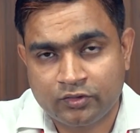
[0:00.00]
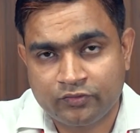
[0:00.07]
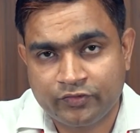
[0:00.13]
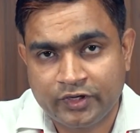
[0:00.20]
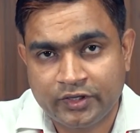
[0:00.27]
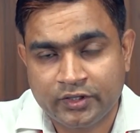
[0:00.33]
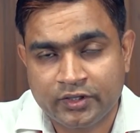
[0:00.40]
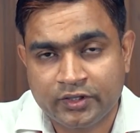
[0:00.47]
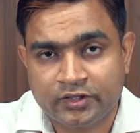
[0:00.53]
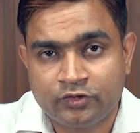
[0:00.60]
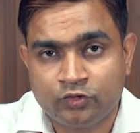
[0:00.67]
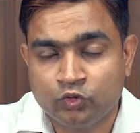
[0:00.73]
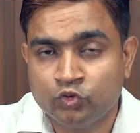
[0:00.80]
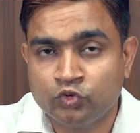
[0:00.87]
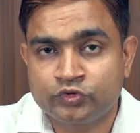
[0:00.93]
we
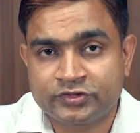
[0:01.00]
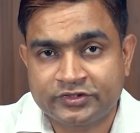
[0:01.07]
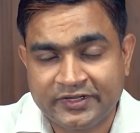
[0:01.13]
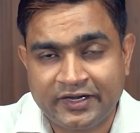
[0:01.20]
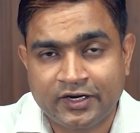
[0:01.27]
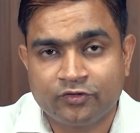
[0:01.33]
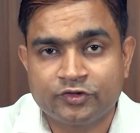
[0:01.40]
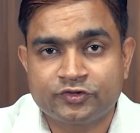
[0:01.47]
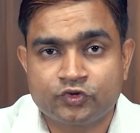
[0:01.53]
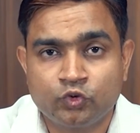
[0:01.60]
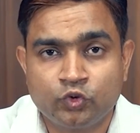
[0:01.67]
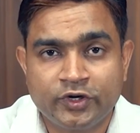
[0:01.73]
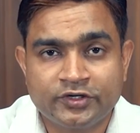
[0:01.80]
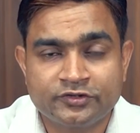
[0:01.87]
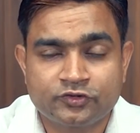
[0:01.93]
do send our
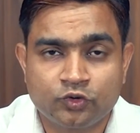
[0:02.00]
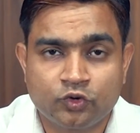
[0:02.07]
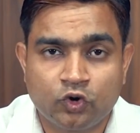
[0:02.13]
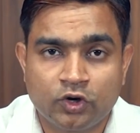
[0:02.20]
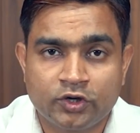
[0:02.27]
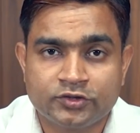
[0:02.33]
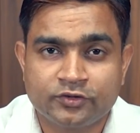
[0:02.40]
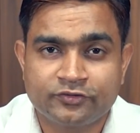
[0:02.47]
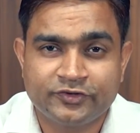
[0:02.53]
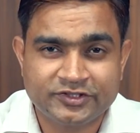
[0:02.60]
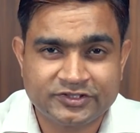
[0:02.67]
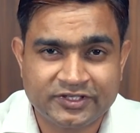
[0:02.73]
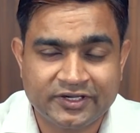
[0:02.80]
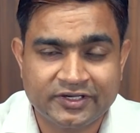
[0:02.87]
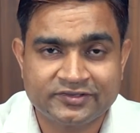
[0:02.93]
students to College of
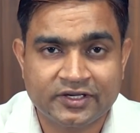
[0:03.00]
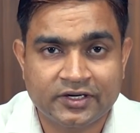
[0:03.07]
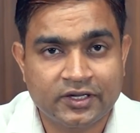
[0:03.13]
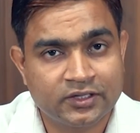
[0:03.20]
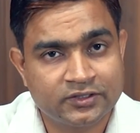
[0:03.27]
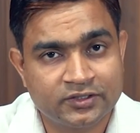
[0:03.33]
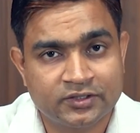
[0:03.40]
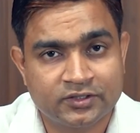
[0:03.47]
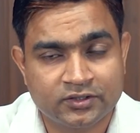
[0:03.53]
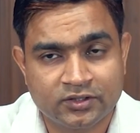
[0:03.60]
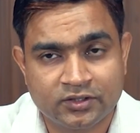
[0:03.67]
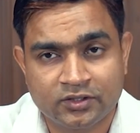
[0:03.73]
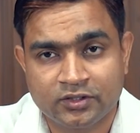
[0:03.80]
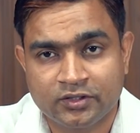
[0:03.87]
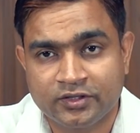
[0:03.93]
Fisheries and
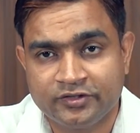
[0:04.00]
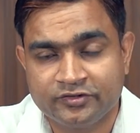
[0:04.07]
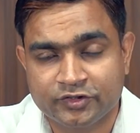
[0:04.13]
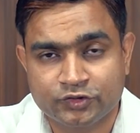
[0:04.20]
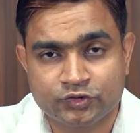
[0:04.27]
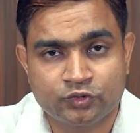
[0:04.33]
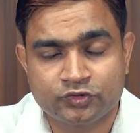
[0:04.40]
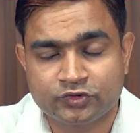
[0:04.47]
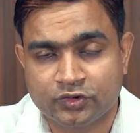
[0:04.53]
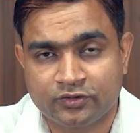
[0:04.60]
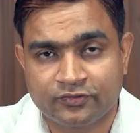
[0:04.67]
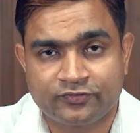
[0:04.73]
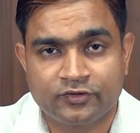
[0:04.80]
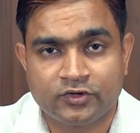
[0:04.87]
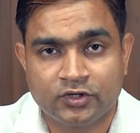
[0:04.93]
other institutes
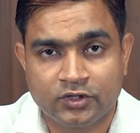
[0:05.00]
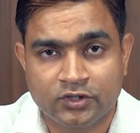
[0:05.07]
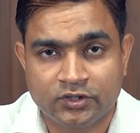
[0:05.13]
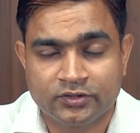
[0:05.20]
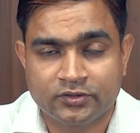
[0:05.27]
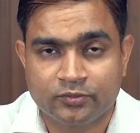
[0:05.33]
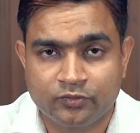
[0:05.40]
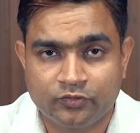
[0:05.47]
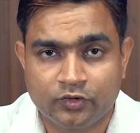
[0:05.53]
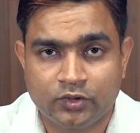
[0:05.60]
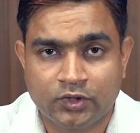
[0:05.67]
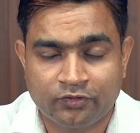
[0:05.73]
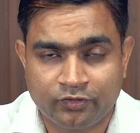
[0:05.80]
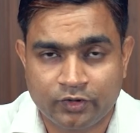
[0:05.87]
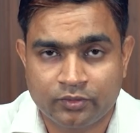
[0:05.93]
of
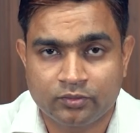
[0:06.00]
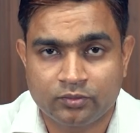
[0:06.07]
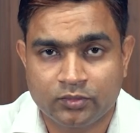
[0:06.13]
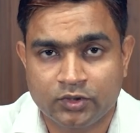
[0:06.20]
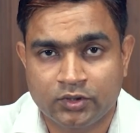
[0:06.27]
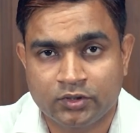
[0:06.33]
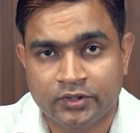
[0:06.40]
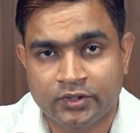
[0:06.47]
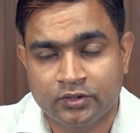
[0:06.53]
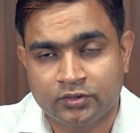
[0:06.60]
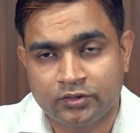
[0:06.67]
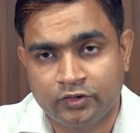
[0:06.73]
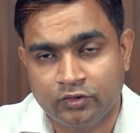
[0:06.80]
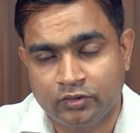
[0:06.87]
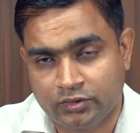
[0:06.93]
our
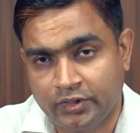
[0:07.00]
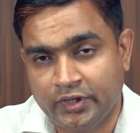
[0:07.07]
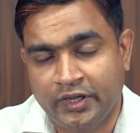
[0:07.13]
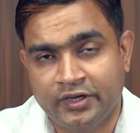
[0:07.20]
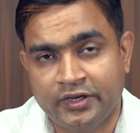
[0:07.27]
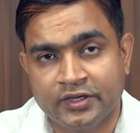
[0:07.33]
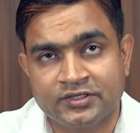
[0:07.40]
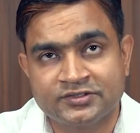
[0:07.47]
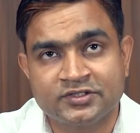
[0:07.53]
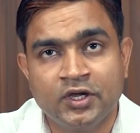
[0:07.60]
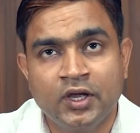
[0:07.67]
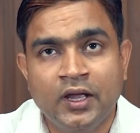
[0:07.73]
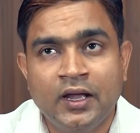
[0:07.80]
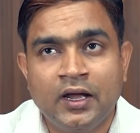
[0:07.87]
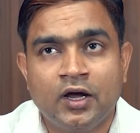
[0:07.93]
areas,
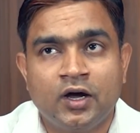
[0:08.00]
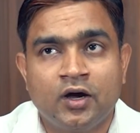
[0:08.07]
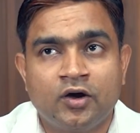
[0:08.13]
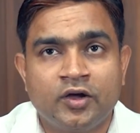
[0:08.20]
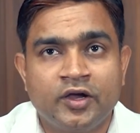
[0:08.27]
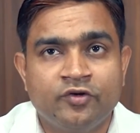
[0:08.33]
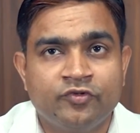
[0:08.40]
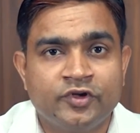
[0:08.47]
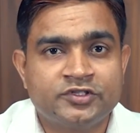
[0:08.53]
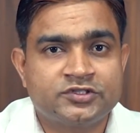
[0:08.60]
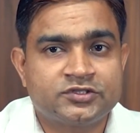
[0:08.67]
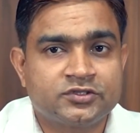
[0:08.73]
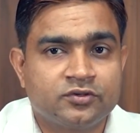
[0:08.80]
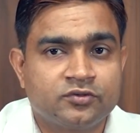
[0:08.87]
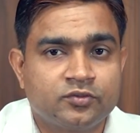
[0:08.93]
in
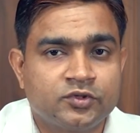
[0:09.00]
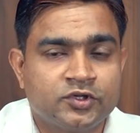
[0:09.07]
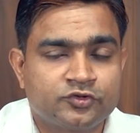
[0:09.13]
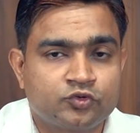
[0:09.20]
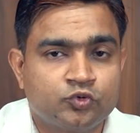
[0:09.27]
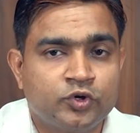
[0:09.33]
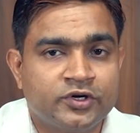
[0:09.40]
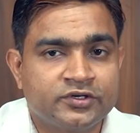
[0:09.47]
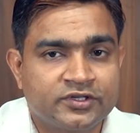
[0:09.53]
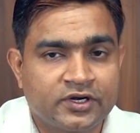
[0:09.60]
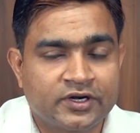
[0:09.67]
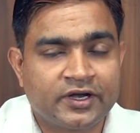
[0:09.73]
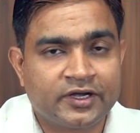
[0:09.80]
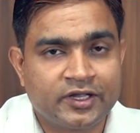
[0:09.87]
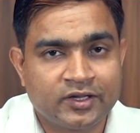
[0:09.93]
which the students are
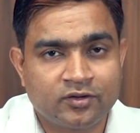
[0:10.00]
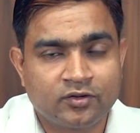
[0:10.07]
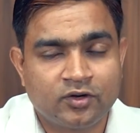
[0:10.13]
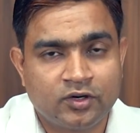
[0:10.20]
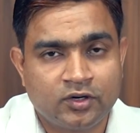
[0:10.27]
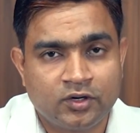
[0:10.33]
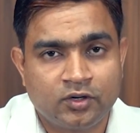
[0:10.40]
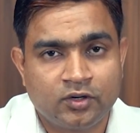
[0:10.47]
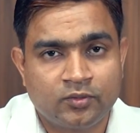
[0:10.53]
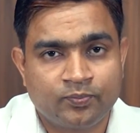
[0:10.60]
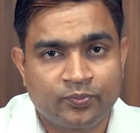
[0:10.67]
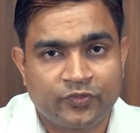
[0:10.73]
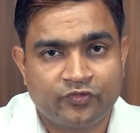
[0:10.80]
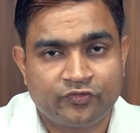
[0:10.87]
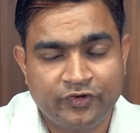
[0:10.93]

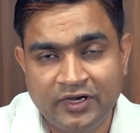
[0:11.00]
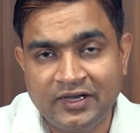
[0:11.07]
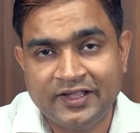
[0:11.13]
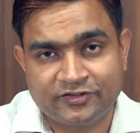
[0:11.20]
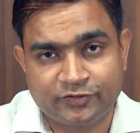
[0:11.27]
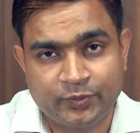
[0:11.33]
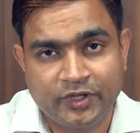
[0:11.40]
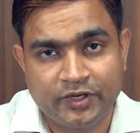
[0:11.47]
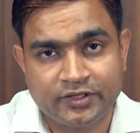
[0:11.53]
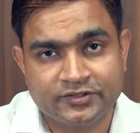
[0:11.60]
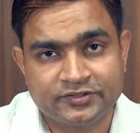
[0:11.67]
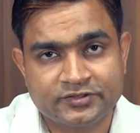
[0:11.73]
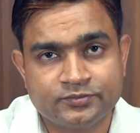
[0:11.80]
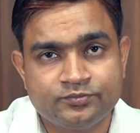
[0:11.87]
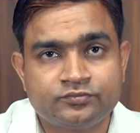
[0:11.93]
getting field
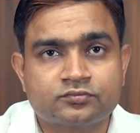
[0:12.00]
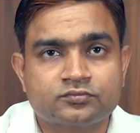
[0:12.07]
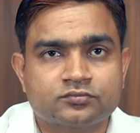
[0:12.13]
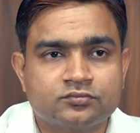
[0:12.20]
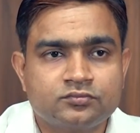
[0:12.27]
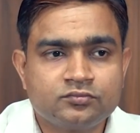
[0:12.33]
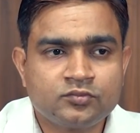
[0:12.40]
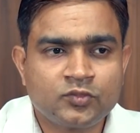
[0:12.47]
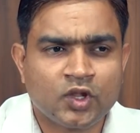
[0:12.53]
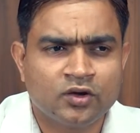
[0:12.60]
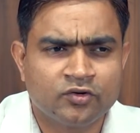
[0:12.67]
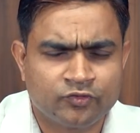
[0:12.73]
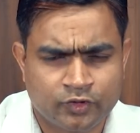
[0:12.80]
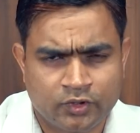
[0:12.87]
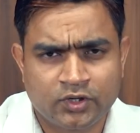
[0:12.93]
experience.
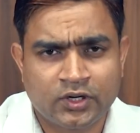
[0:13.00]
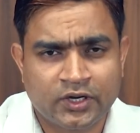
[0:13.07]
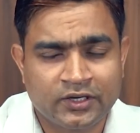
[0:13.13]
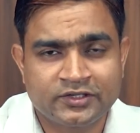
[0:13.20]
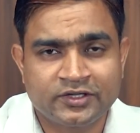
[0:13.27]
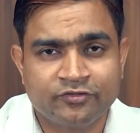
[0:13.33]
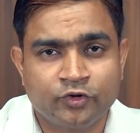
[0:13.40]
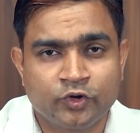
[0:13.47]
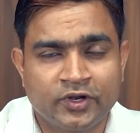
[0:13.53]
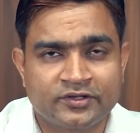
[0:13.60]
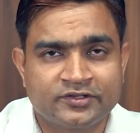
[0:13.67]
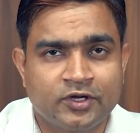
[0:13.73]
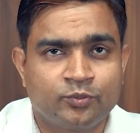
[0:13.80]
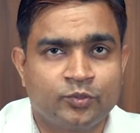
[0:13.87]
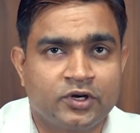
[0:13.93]
I'll give you an
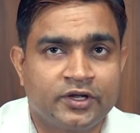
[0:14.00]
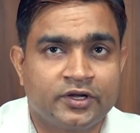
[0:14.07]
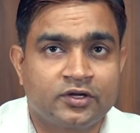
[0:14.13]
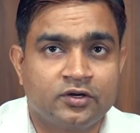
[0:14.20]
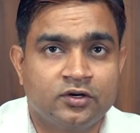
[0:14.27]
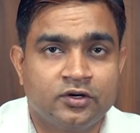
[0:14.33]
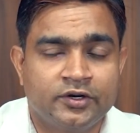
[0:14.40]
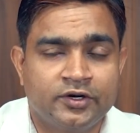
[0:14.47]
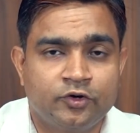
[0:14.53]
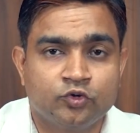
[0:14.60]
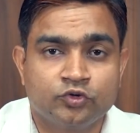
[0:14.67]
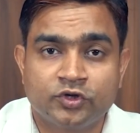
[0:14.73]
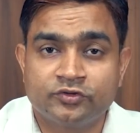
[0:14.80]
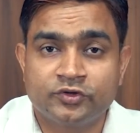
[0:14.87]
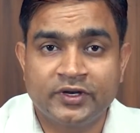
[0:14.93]
example. In
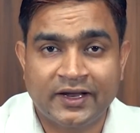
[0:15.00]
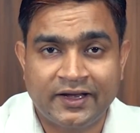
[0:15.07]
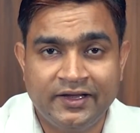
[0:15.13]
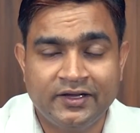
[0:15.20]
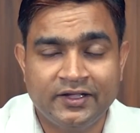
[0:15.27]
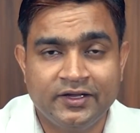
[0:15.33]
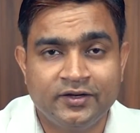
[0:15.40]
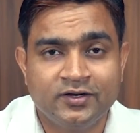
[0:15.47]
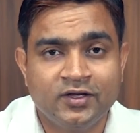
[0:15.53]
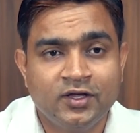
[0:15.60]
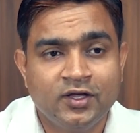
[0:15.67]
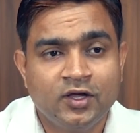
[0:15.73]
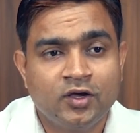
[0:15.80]
2019,